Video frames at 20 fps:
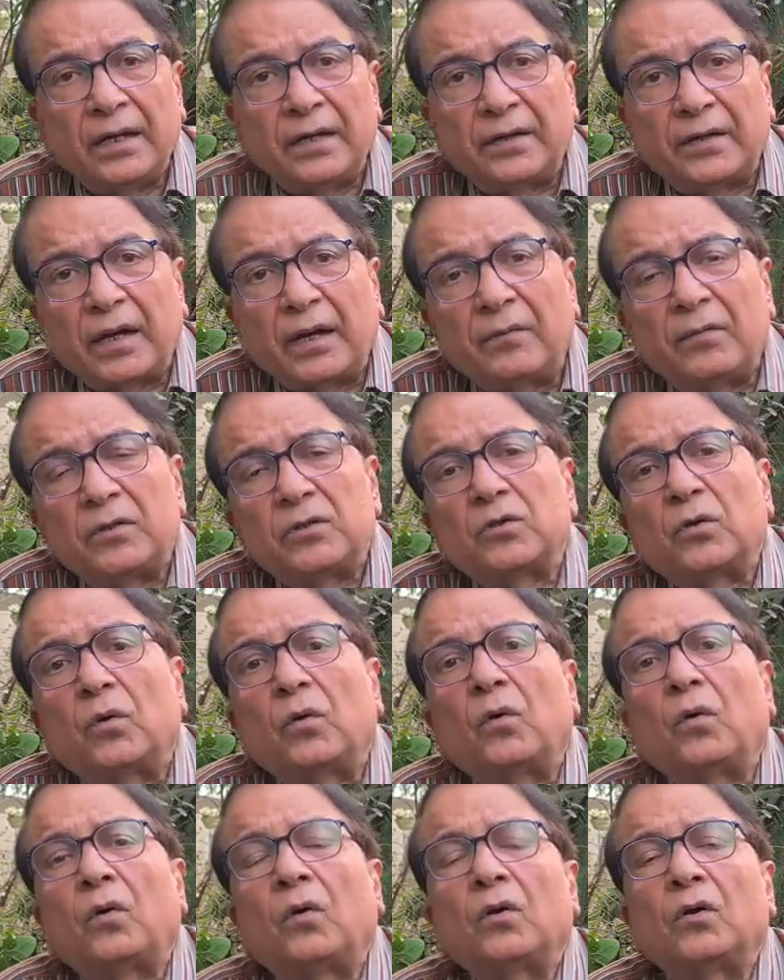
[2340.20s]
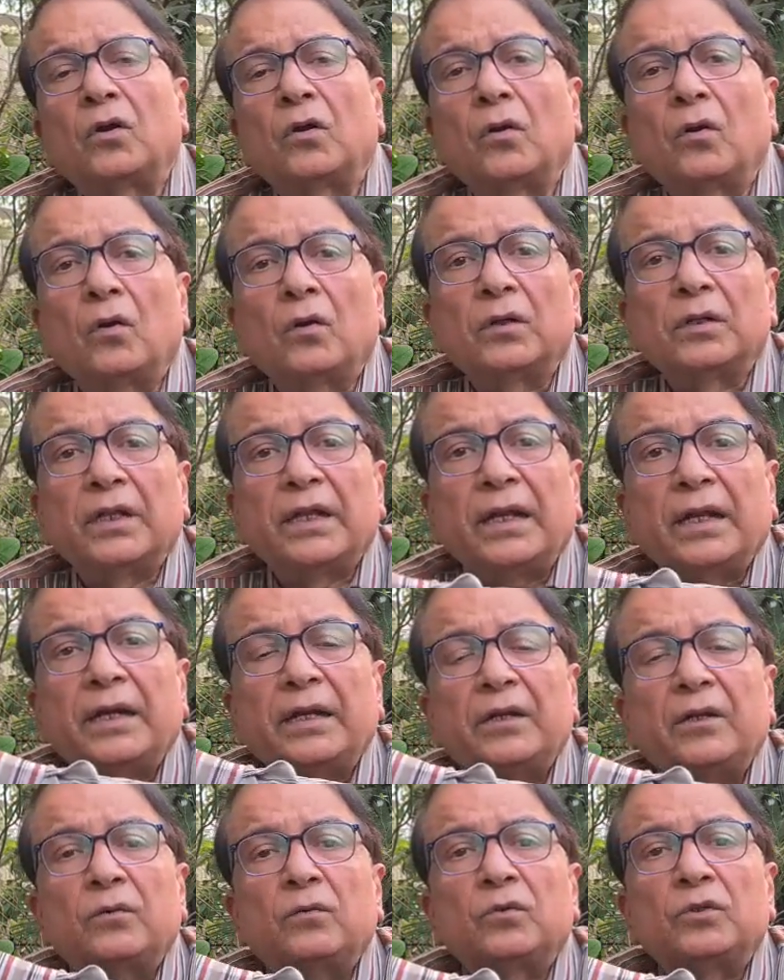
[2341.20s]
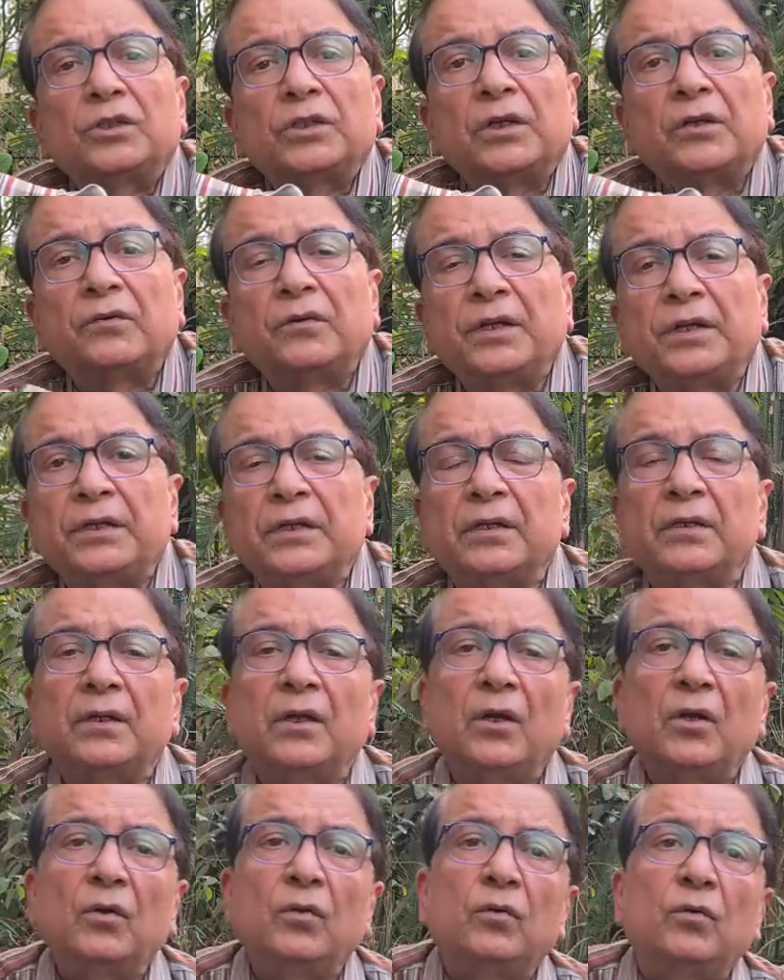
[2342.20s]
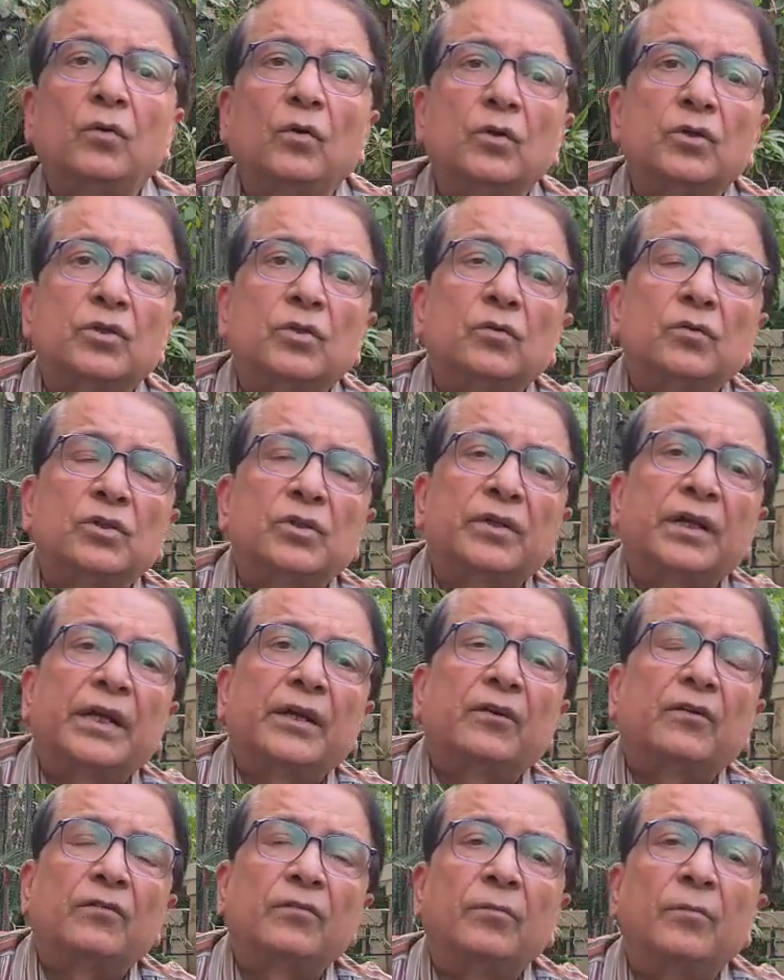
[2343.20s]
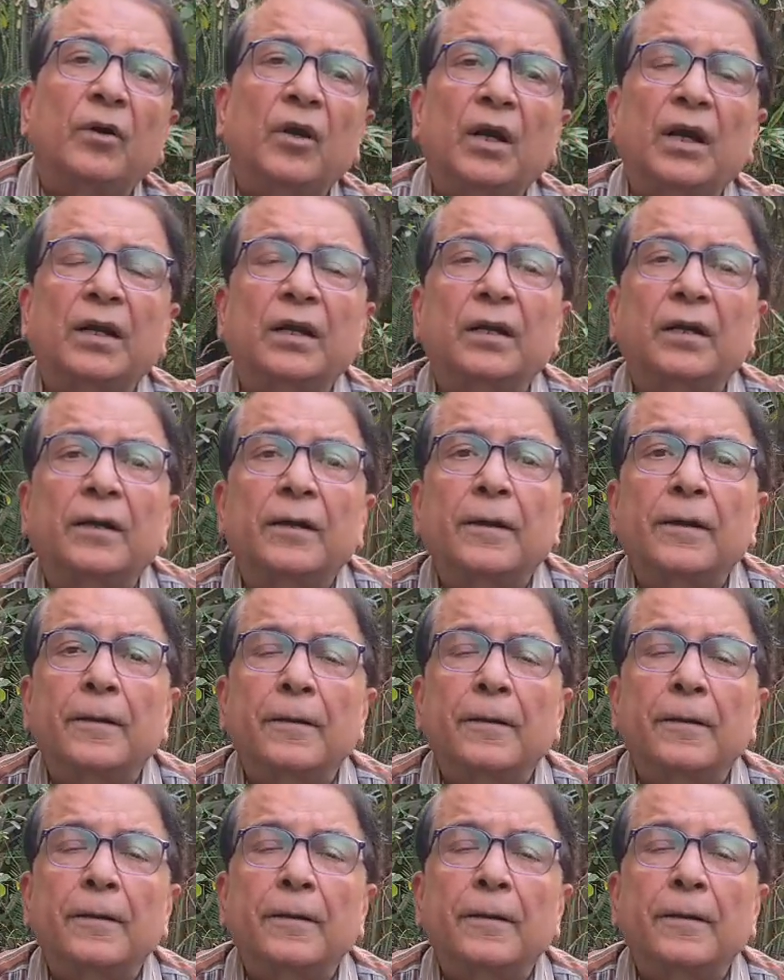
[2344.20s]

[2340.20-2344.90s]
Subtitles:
travels all along the Indian Ocean region, goes to Strait of Malacca.